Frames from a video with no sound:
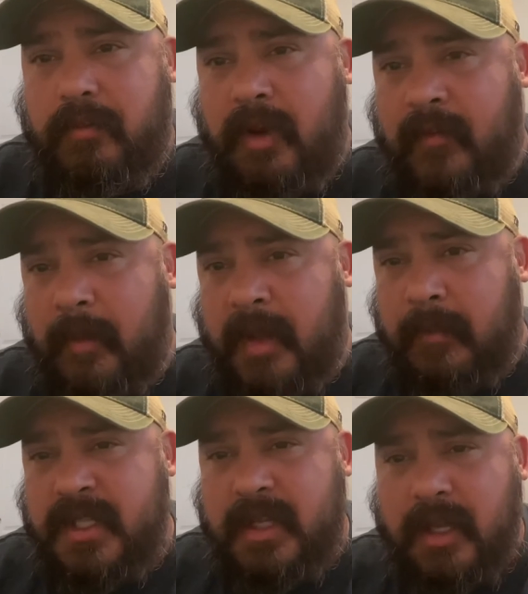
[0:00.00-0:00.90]
if I'm not
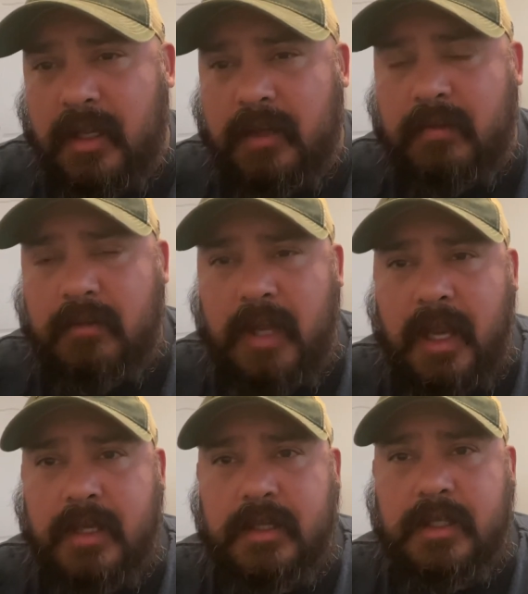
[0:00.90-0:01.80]
mistaken,
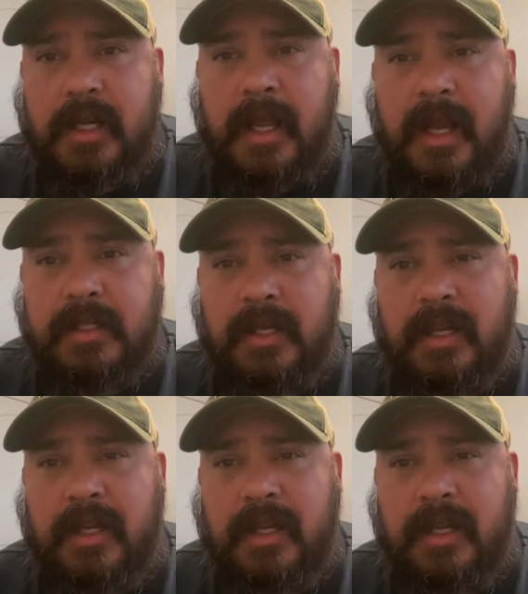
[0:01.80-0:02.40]
days into the accident.